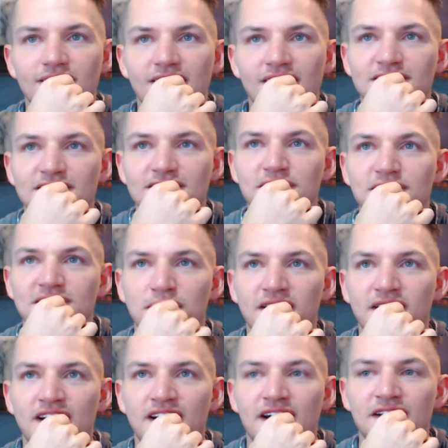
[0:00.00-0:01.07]
I just miss him,
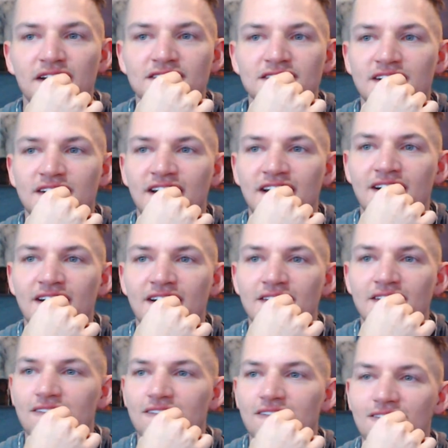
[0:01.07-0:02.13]
man. I used to, yeah.
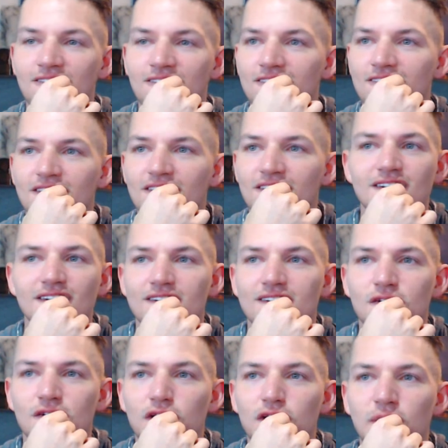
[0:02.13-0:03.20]

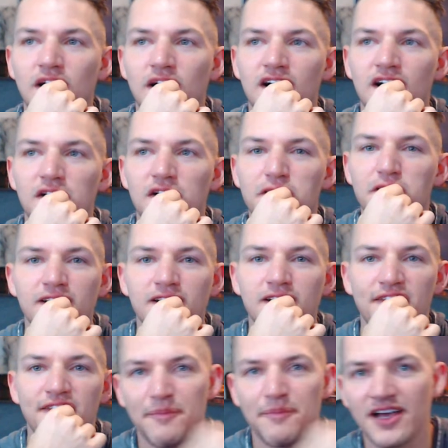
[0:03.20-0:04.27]
Who do you think are
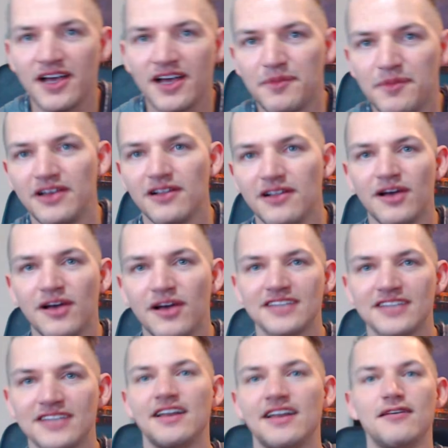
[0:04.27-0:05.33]
the up and coming PLO guys
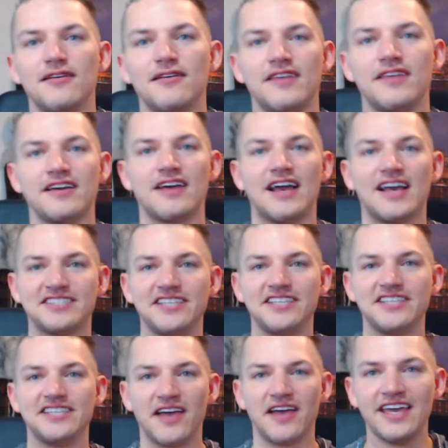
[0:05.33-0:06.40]
right now? Do you think? I guess
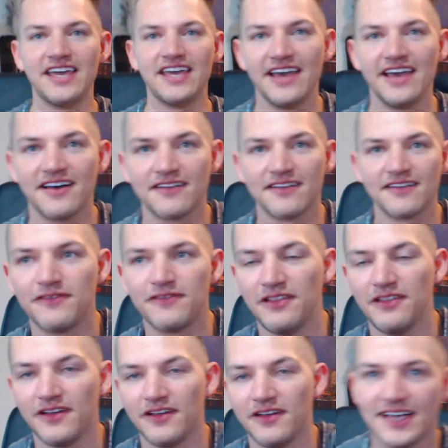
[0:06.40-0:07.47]
Young AK Gun from
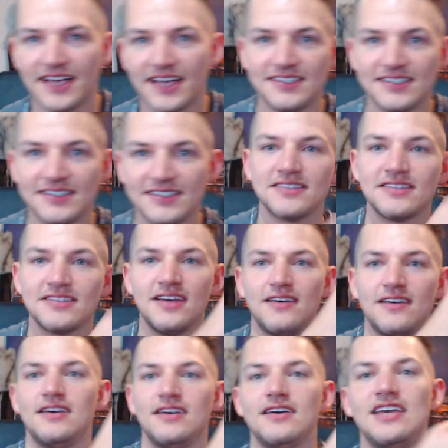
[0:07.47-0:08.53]
Finland. I guess he's
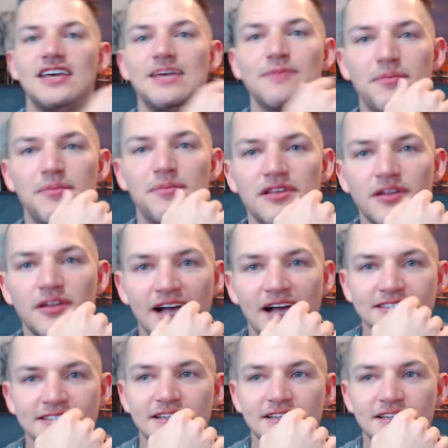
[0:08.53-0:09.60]
he might be the
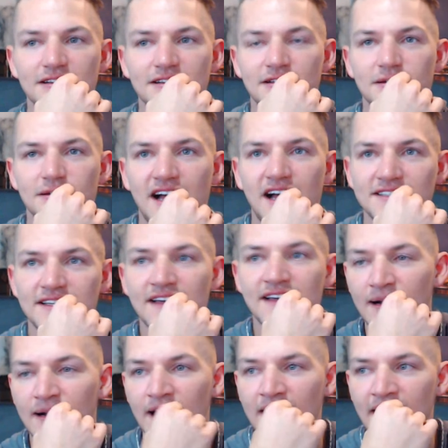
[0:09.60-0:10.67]
rising
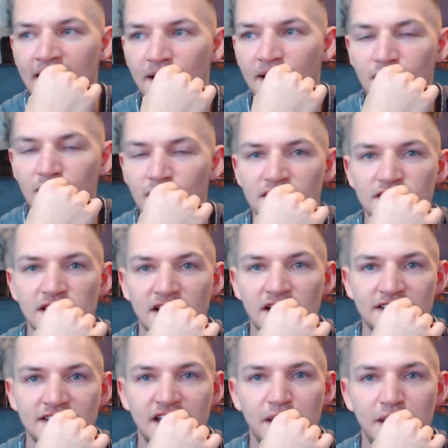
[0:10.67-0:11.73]
guy right now. Do you
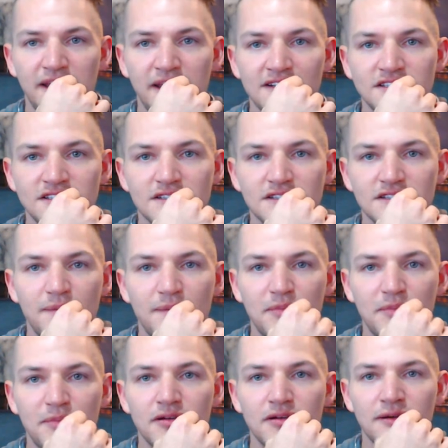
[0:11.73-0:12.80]
see anybody else that's coming
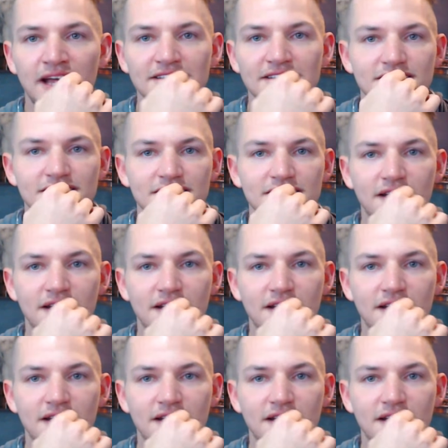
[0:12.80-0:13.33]
up through the ranks?